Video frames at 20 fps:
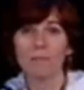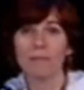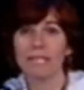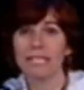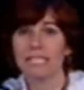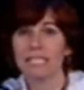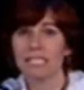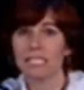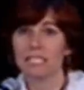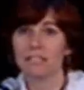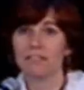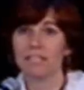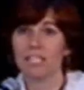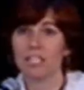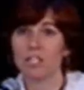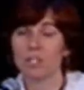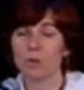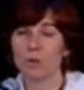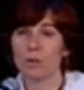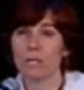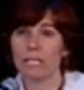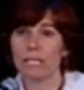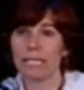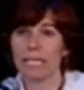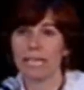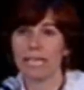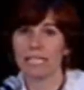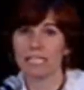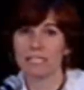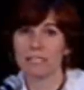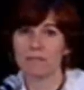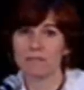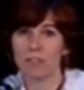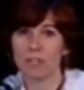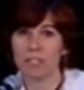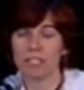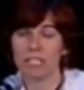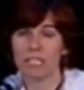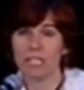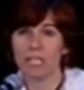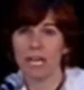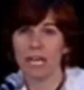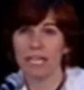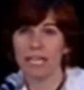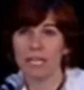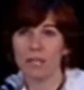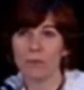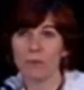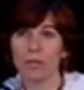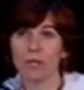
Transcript: Because conventional oil and gas are declining,